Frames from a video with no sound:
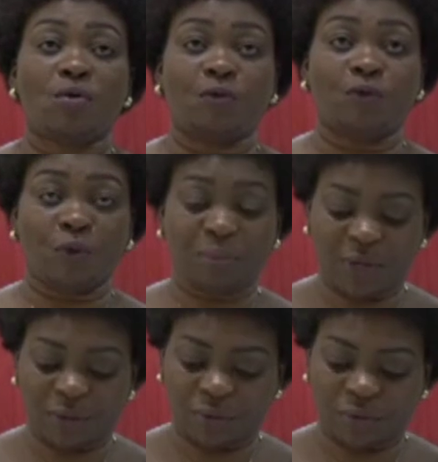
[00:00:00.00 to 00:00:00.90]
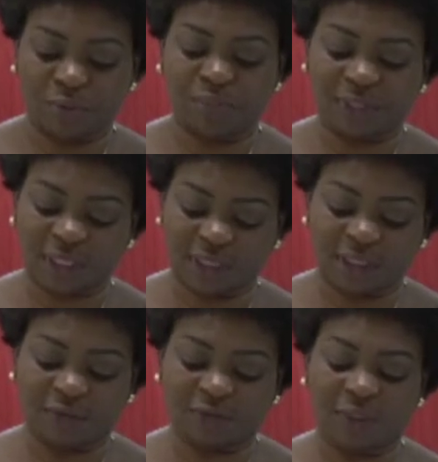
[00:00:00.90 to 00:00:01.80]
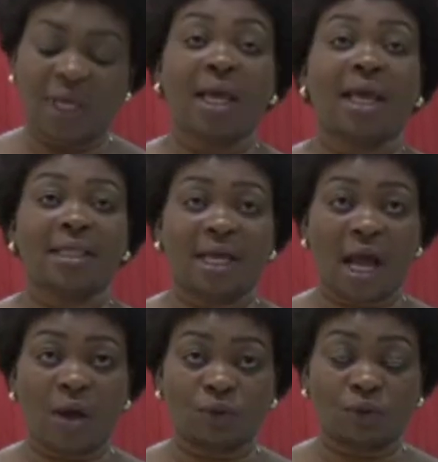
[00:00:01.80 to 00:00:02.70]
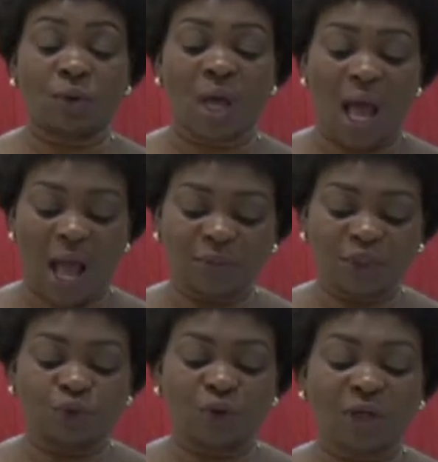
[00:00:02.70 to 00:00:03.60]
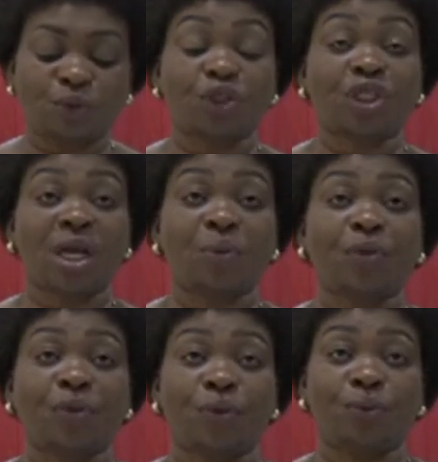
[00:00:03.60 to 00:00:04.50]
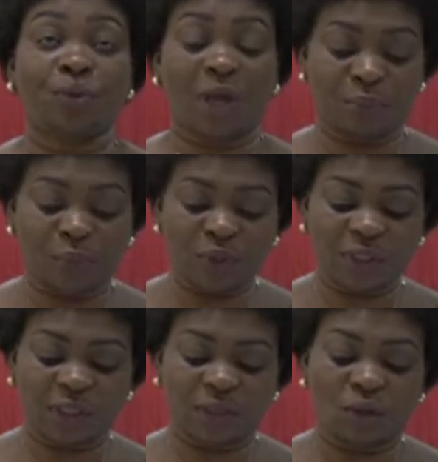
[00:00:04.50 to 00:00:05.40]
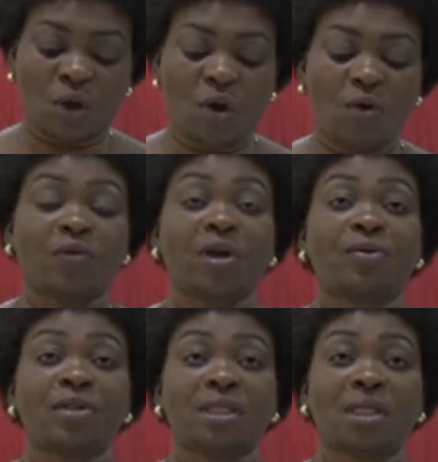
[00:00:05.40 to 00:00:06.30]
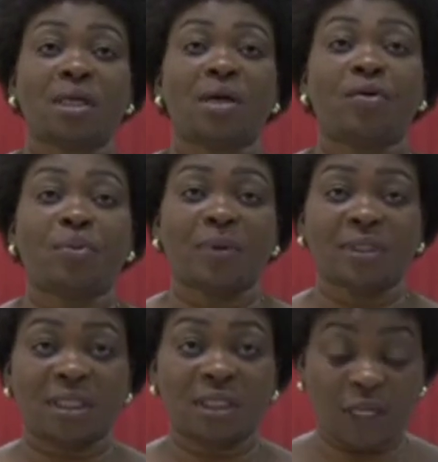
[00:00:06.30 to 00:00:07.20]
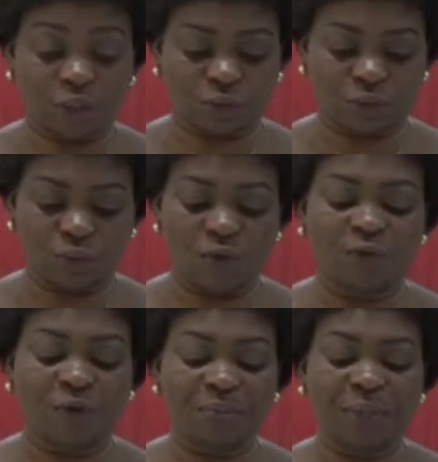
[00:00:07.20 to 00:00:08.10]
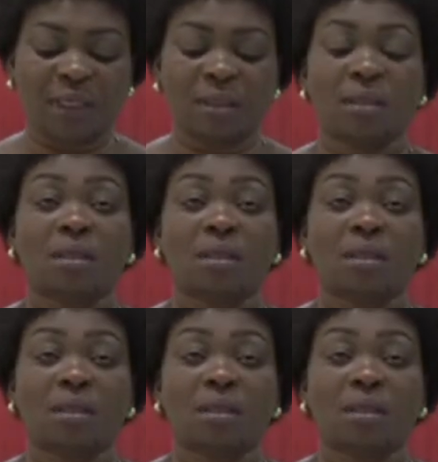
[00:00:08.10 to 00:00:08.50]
of women representatives in the House. So I'm just trying to share with you the importance of increasing representation of women